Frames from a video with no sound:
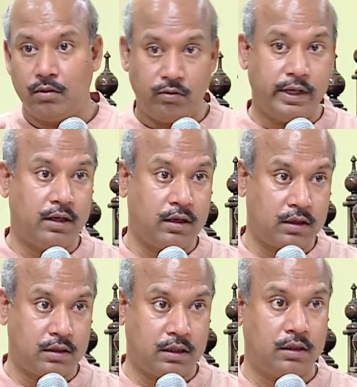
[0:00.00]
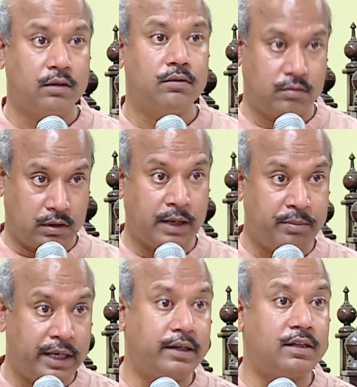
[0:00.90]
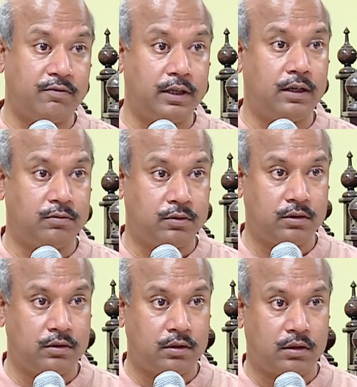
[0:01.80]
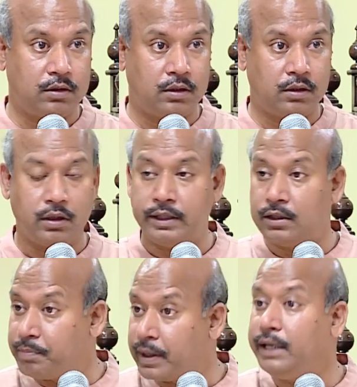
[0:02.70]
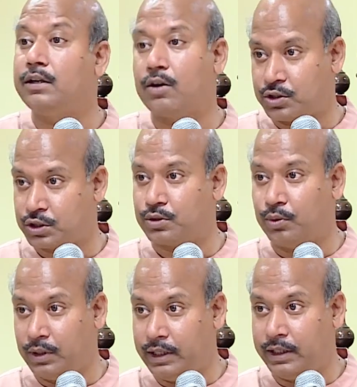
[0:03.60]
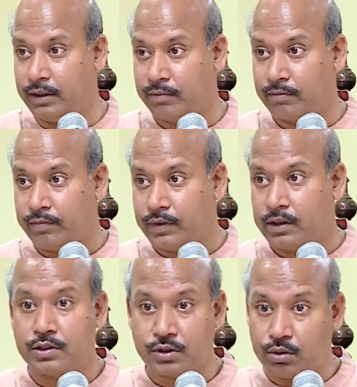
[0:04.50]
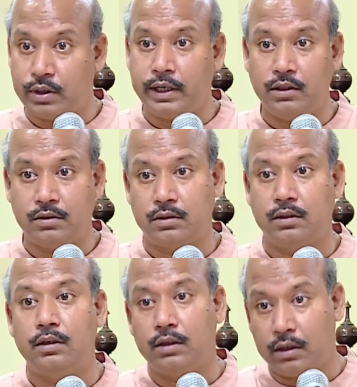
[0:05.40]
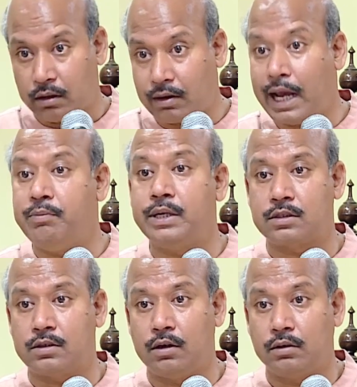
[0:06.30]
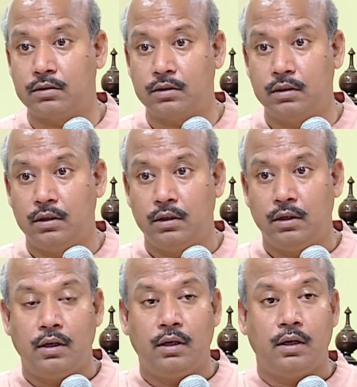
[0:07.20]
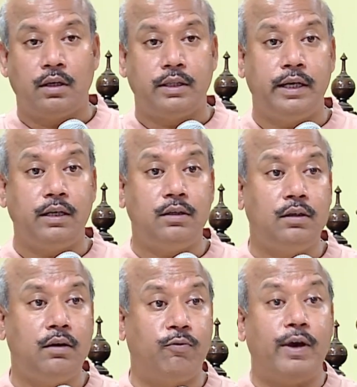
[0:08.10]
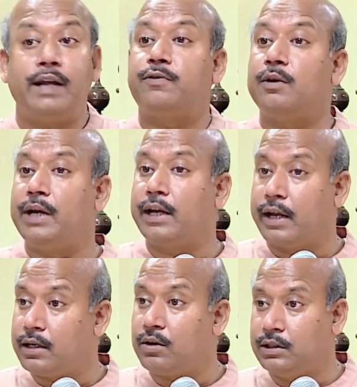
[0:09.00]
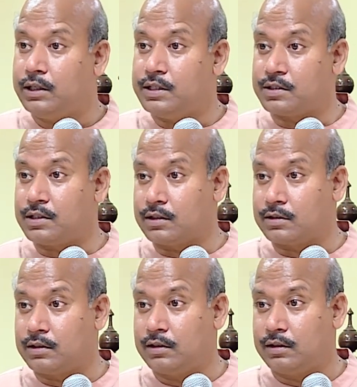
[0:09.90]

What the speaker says: I made it available in the print cost only. The stories, rhyming songs. Then where from I get all these things?